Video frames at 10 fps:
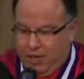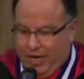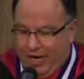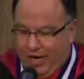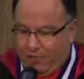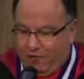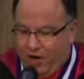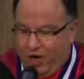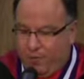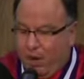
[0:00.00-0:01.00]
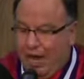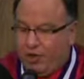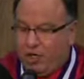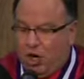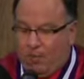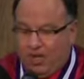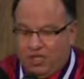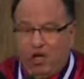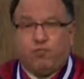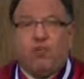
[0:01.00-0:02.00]
And I am very proud to call
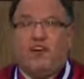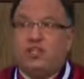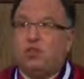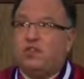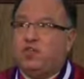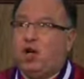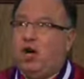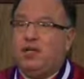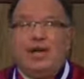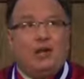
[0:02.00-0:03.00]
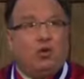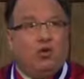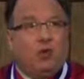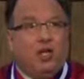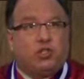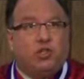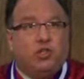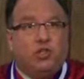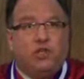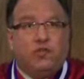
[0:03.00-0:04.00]
myself professor of law at
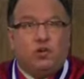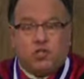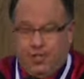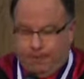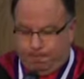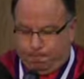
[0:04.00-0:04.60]
Northwestern University.